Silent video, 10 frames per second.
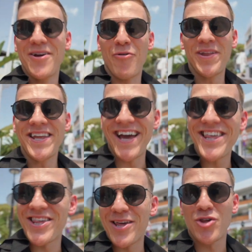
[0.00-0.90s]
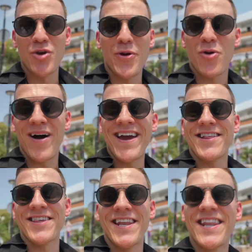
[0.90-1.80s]
Really nice, just super quiet.
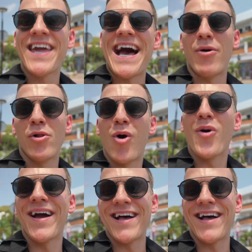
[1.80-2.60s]
It's in Cala Llonga,